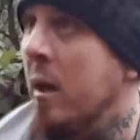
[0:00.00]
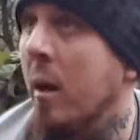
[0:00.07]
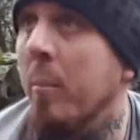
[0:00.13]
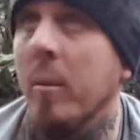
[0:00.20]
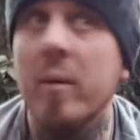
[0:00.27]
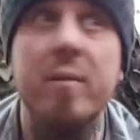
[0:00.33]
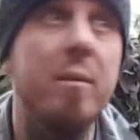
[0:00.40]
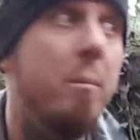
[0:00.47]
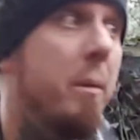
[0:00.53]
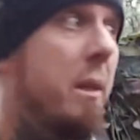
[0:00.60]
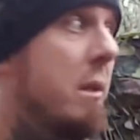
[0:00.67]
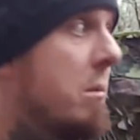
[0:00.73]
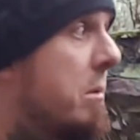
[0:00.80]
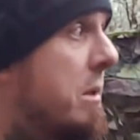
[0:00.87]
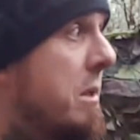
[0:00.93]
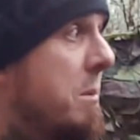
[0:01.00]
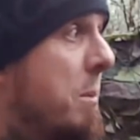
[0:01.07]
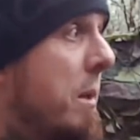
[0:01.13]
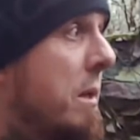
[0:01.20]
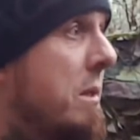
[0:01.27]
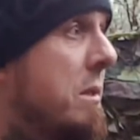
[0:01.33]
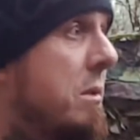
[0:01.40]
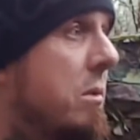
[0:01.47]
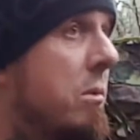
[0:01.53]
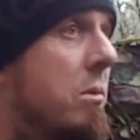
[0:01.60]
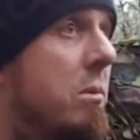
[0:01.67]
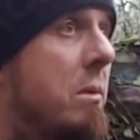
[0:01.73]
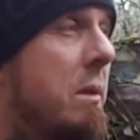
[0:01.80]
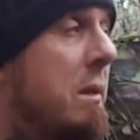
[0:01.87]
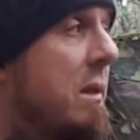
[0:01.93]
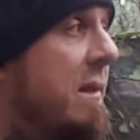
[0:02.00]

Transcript: I'm not familiar with this place at all.